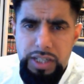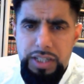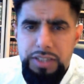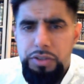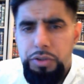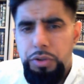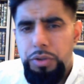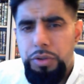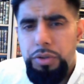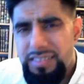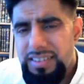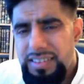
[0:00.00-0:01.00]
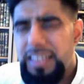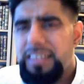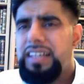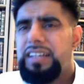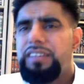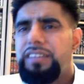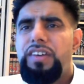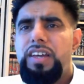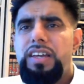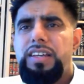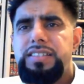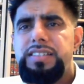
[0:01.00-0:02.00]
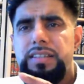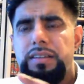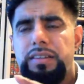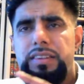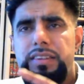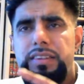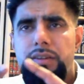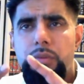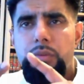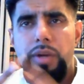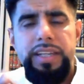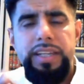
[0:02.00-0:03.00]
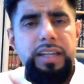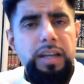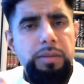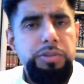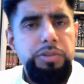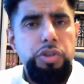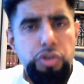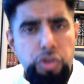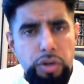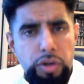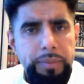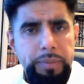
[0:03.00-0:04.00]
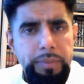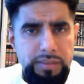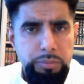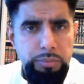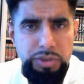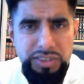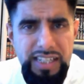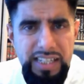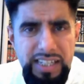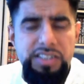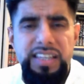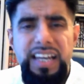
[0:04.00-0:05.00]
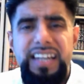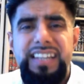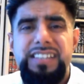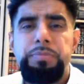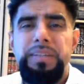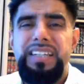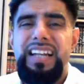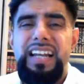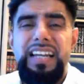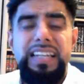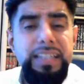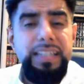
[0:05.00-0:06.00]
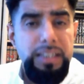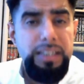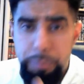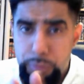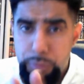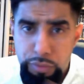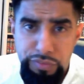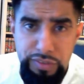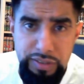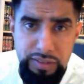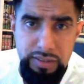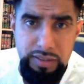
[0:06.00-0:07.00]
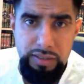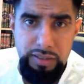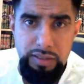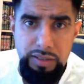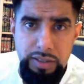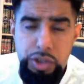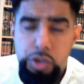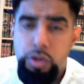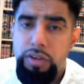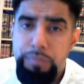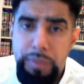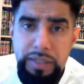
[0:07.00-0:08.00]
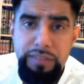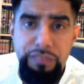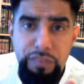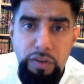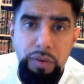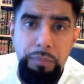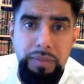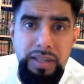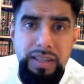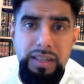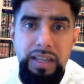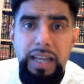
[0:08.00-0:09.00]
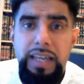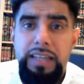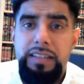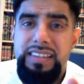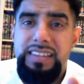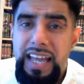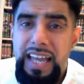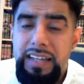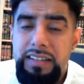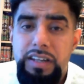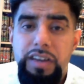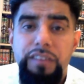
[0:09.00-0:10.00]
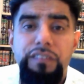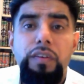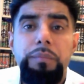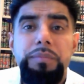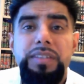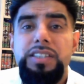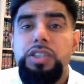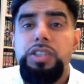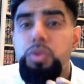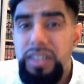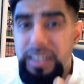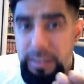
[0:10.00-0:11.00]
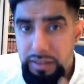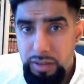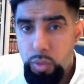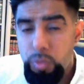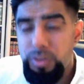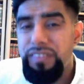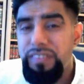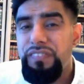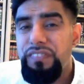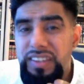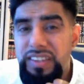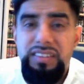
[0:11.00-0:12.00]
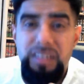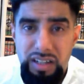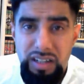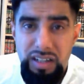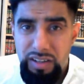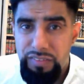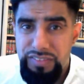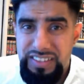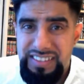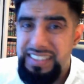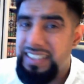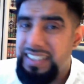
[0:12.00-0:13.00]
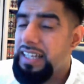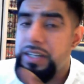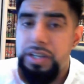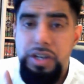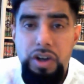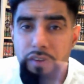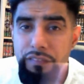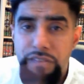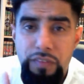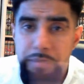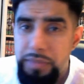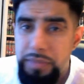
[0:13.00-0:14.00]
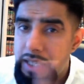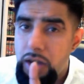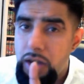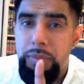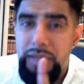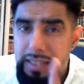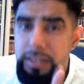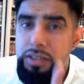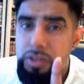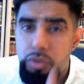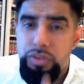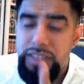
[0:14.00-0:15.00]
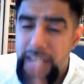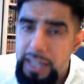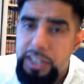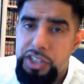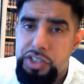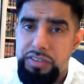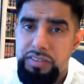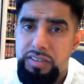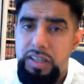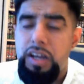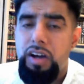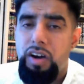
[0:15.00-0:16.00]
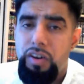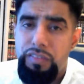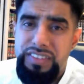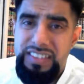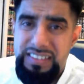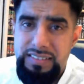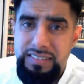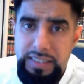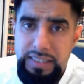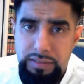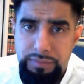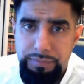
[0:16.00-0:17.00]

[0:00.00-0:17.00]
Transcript: So you can see that when it comes to trimming the mustache, that has been clearly proven to have been from the act, from the sunan or the fitra of this deen, and not from the obligatory actions of this deen.